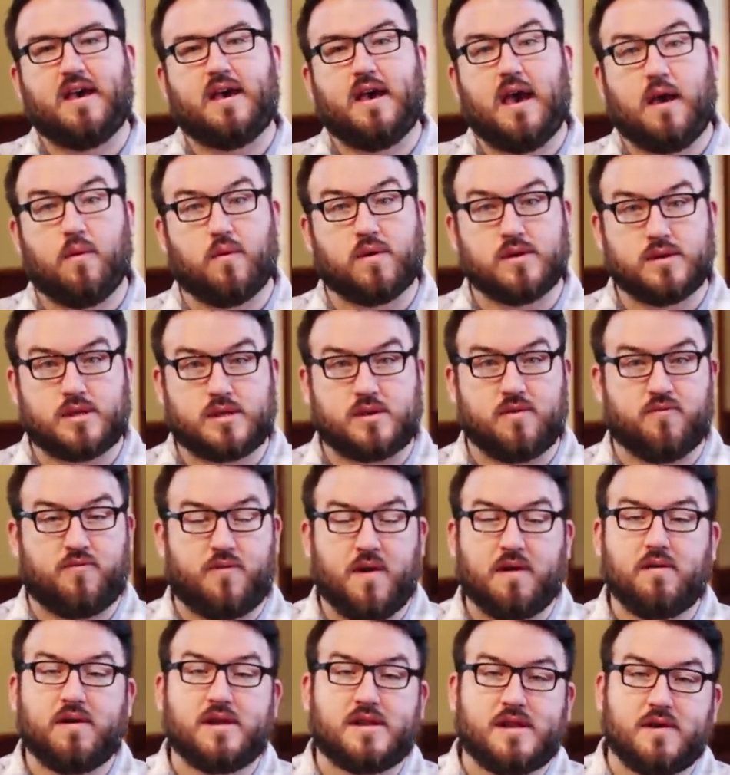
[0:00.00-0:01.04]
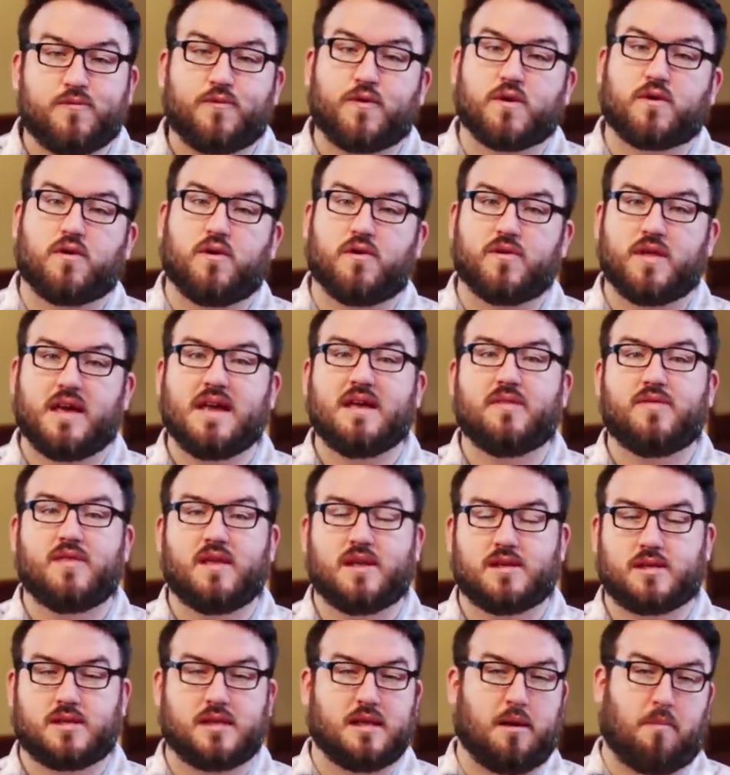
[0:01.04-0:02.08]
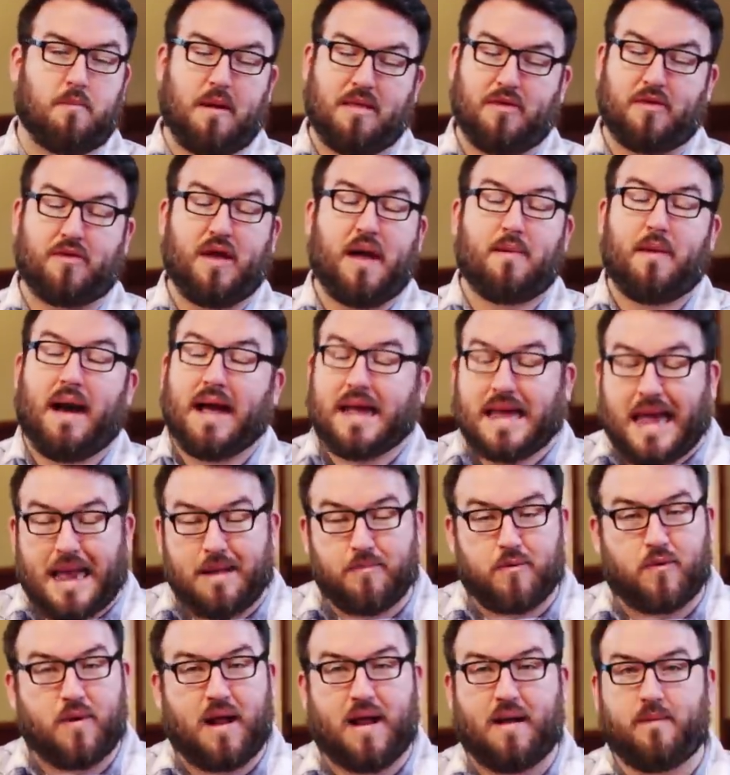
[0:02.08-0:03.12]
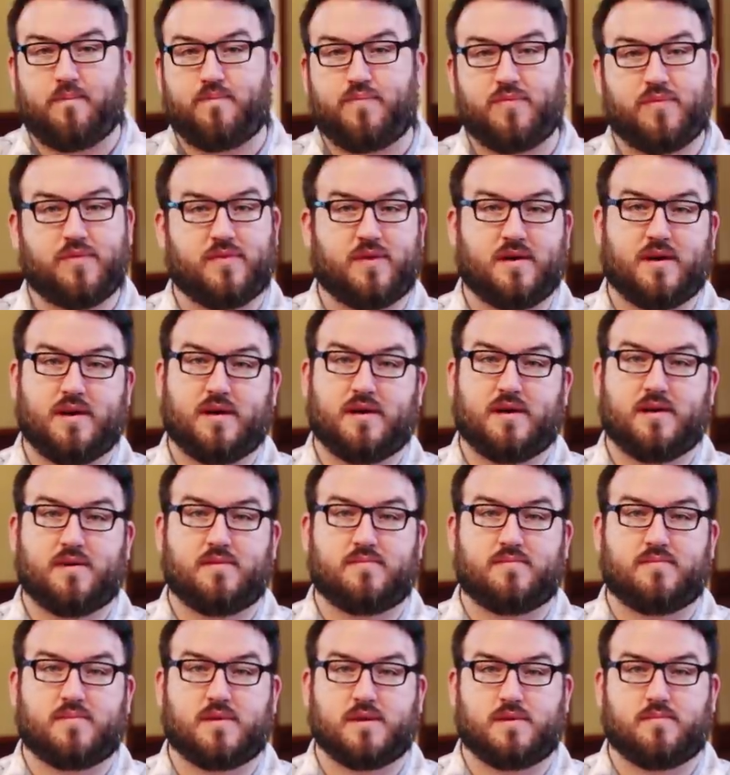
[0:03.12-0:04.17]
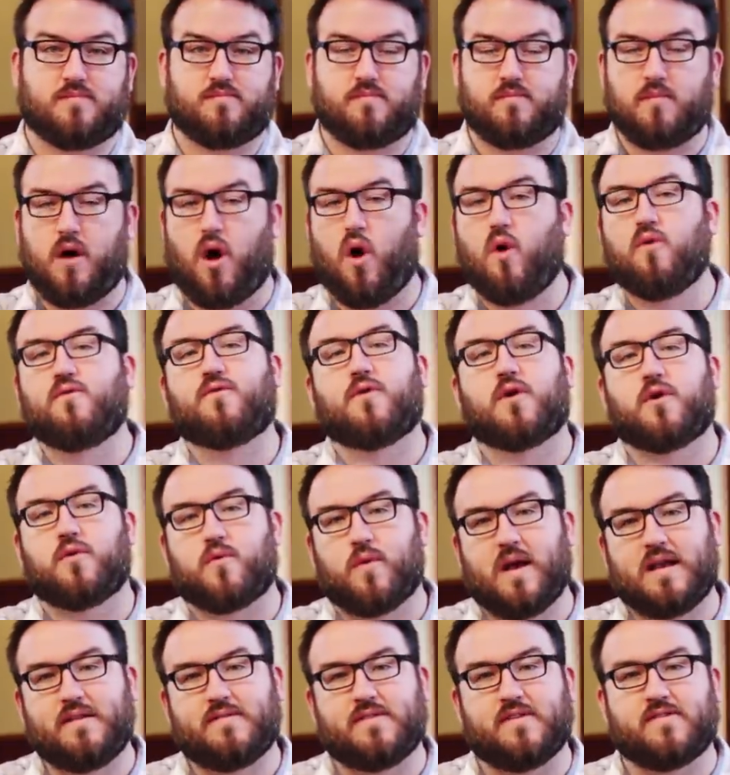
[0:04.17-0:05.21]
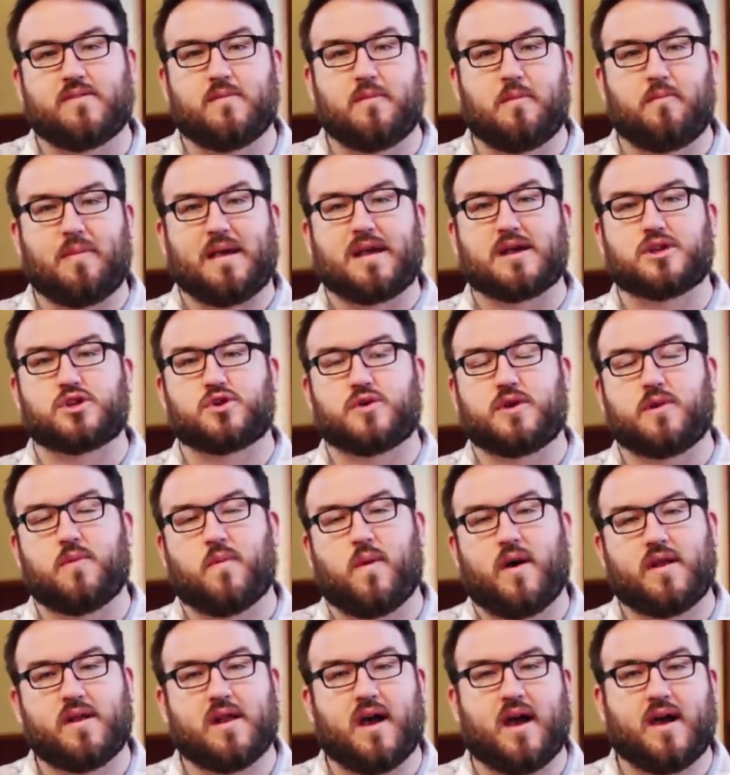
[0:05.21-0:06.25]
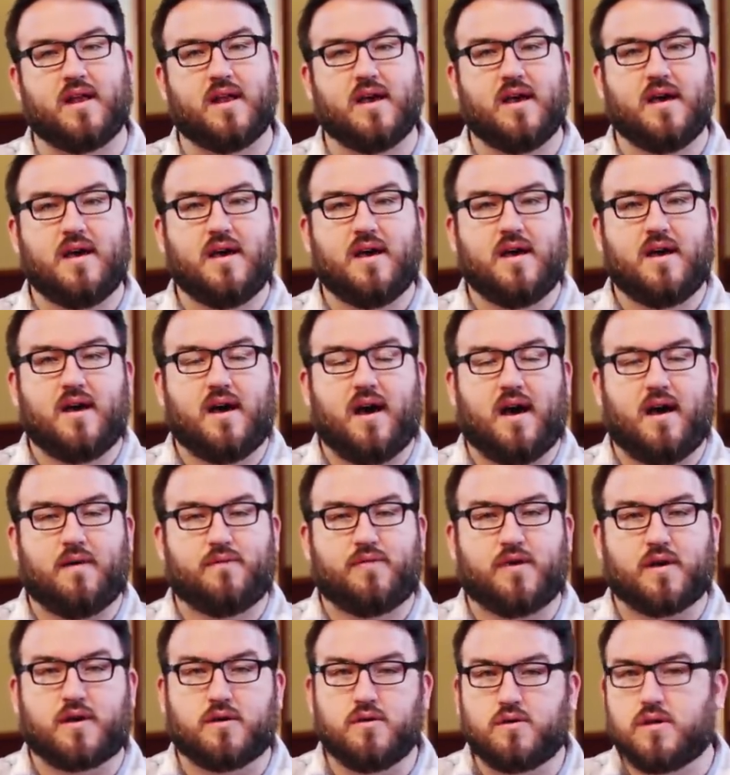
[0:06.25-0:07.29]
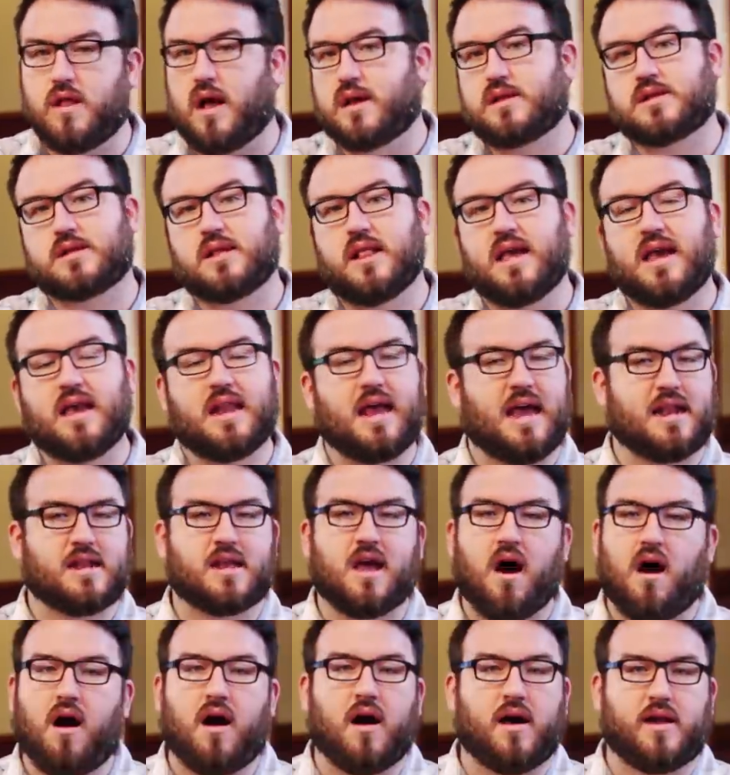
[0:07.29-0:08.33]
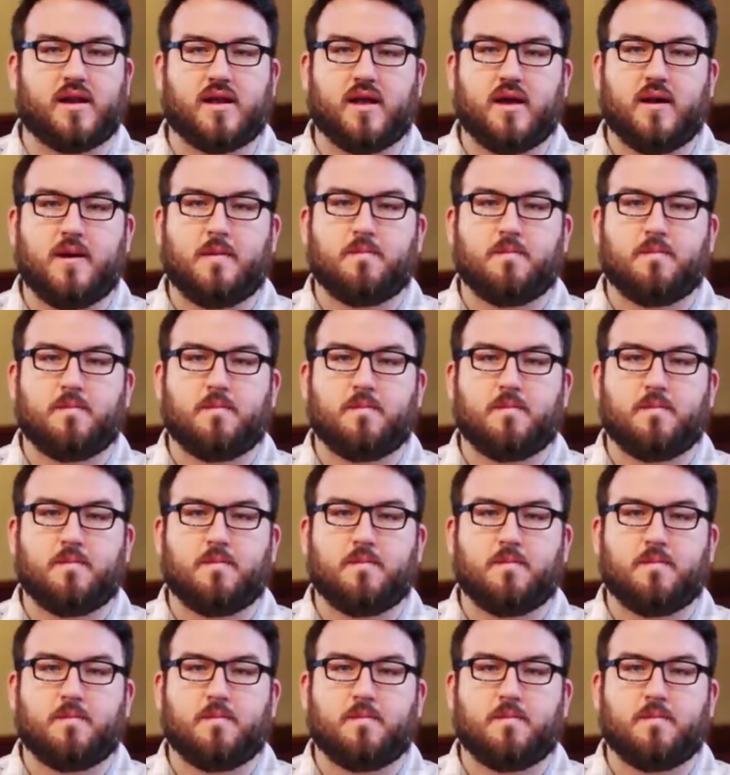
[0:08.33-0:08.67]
It was very difficult in this, you know, by the time I came around, the overt racism and bigotry and whatnot of the Ku Klux Klan had gone,